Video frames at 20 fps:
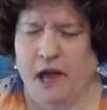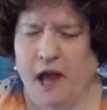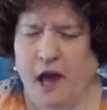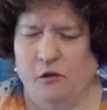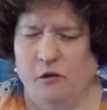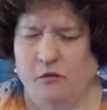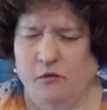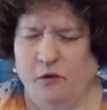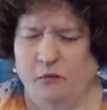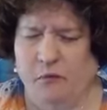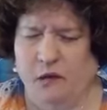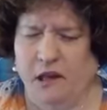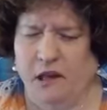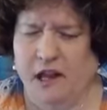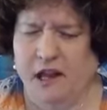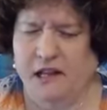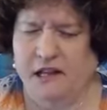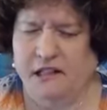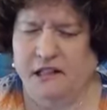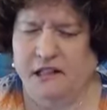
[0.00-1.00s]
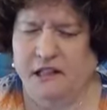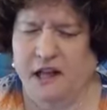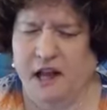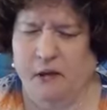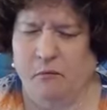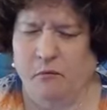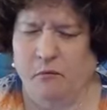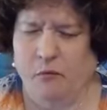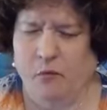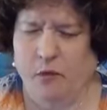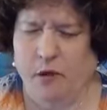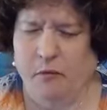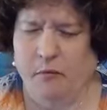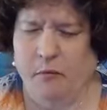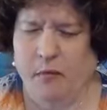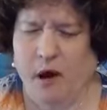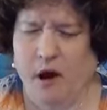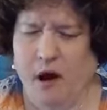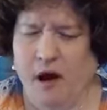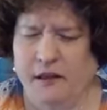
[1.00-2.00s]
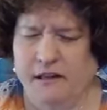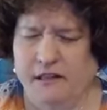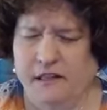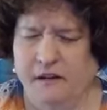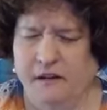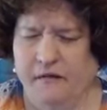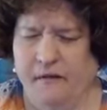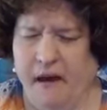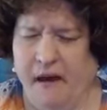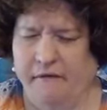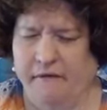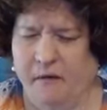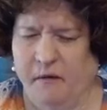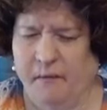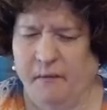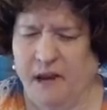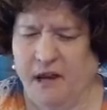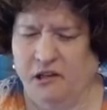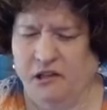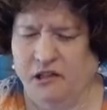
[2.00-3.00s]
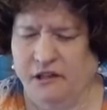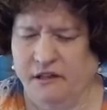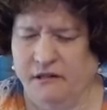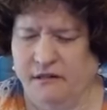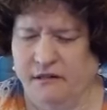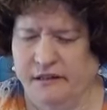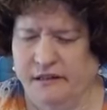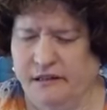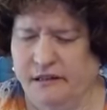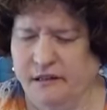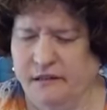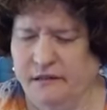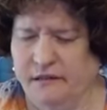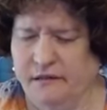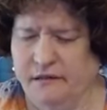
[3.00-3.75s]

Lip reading: and replace them with positive affirmations.